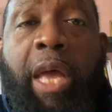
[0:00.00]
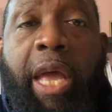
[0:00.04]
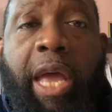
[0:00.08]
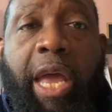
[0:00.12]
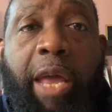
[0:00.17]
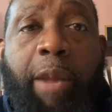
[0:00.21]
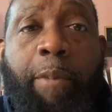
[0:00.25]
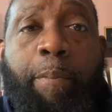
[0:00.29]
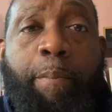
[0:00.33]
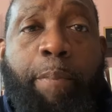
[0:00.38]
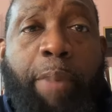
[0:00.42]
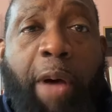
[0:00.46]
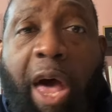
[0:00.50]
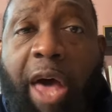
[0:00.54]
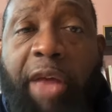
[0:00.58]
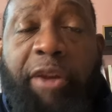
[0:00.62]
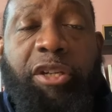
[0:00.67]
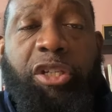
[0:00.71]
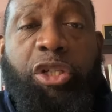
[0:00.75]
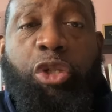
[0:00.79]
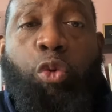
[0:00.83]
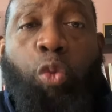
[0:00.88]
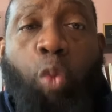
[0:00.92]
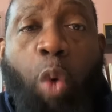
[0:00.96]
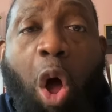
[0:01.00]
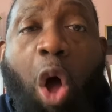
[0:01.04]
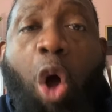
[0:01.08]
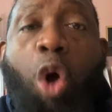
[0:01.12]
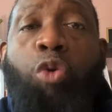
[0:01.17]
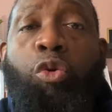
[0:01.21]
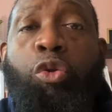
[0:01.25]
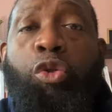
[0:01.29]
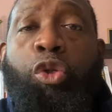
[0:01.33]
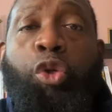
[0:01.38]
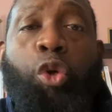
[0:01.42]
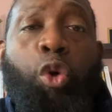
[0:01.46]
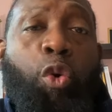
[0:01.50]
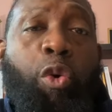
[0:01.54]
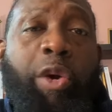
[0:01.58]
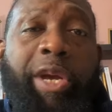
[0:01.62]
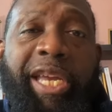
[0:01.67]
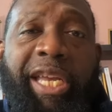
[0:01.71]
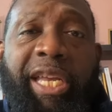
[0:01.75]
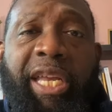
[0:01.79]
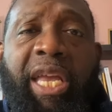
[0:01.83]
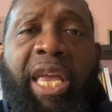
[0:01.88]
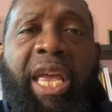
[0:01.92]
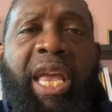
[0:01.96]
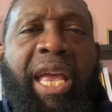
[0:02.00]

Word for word: and punish wrongdoing.